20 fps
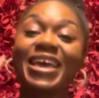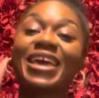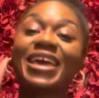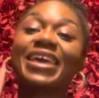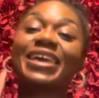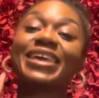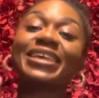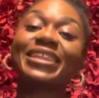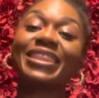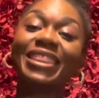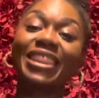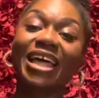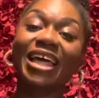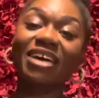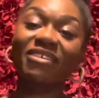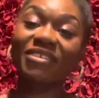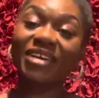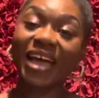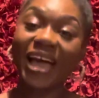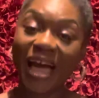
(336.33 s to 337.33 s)

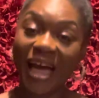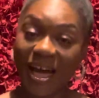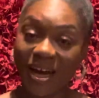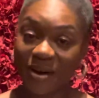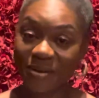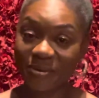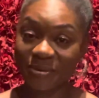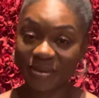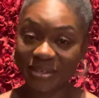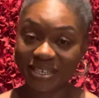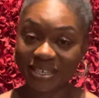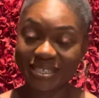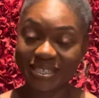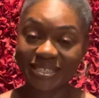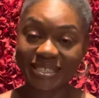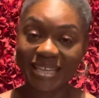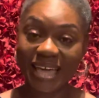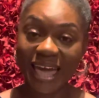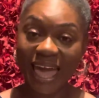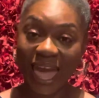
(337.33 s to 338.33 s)
11 hours
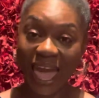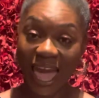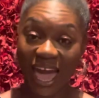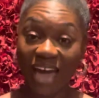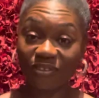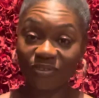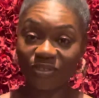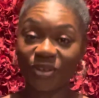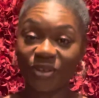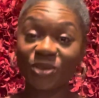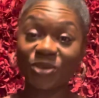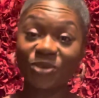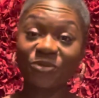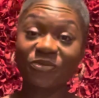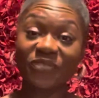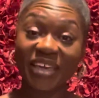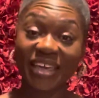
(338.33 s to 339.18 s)
after you've